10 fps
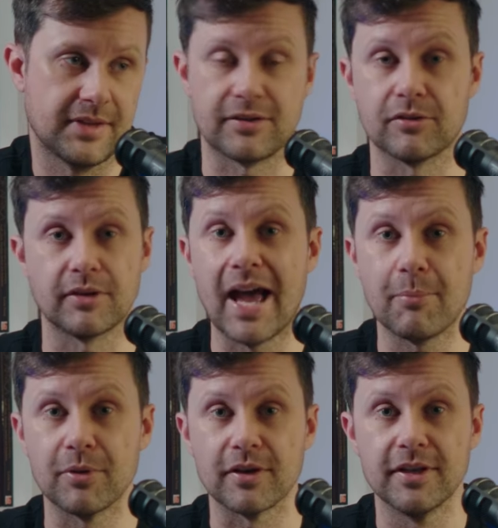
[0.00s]
That doesn't
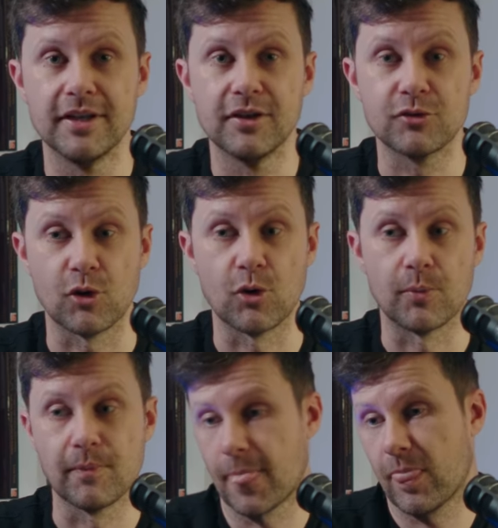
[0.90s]
happen.
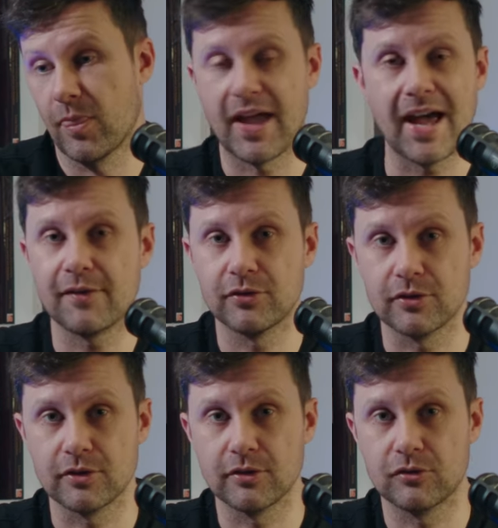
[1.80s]
So they have
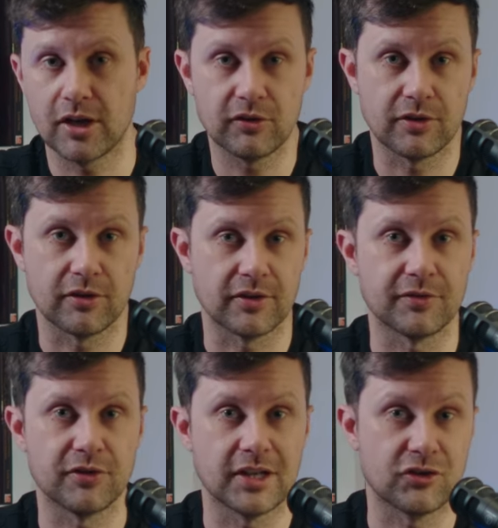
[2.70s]
to change things. They
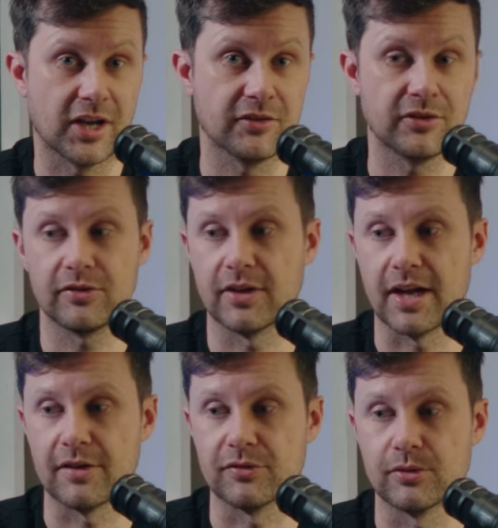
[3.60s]
have to take chances.
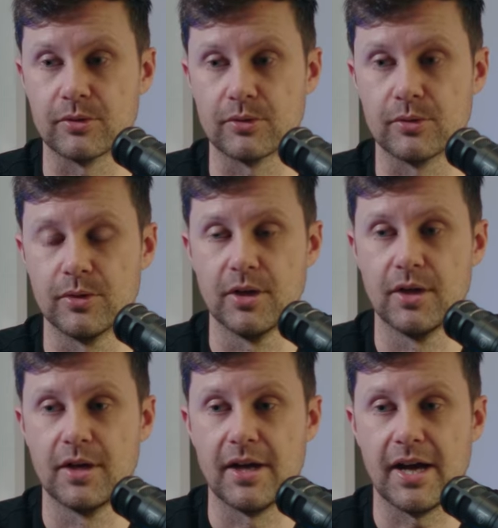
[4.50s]
They have to
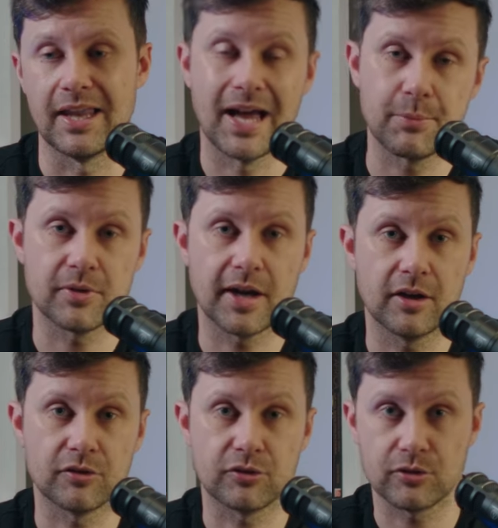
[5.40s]
elaborate
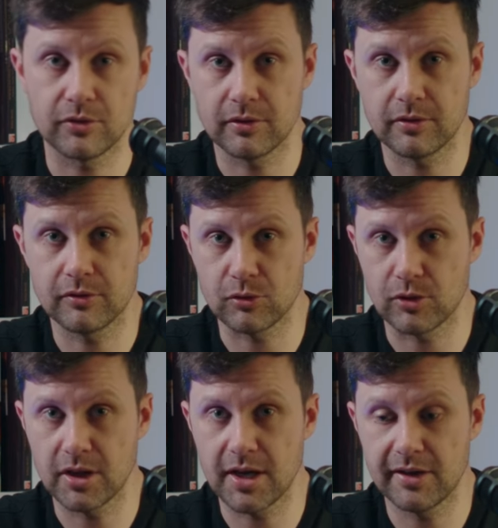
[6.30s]
on certain
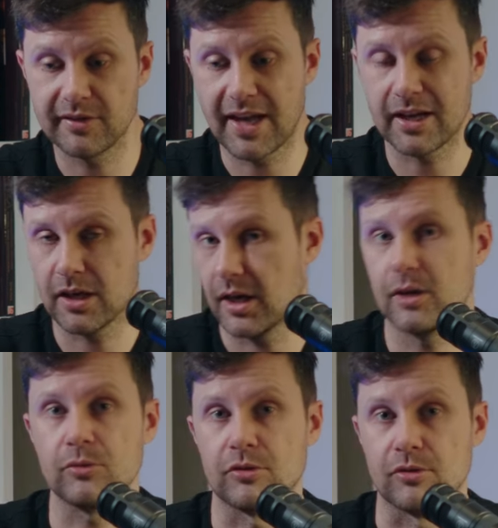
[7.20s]
storylines and cut
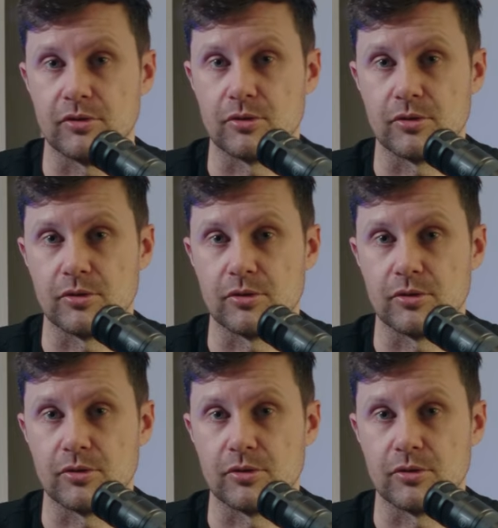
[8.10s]
out certain